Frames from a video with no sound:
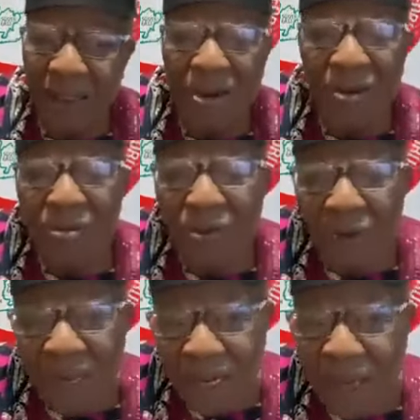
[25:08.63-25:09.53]
Come
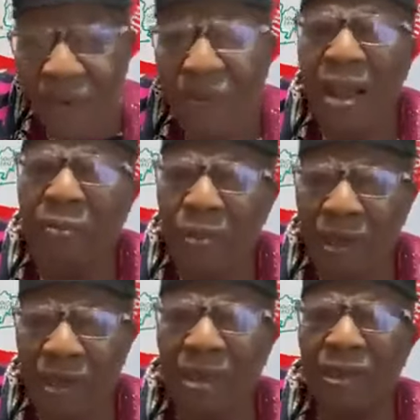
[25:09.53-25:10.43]
together. We are
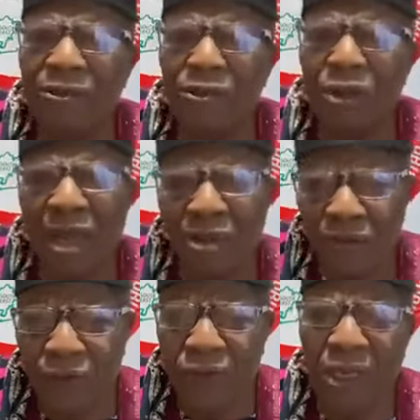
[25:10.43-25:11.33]
pleading. We are not
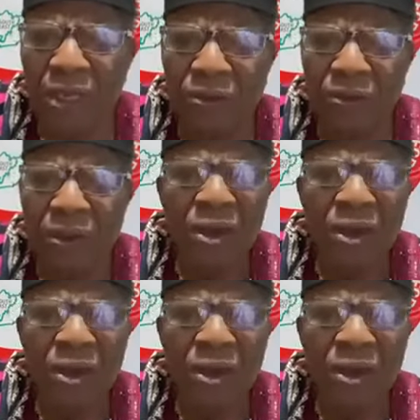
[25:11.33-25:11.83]
forcing you.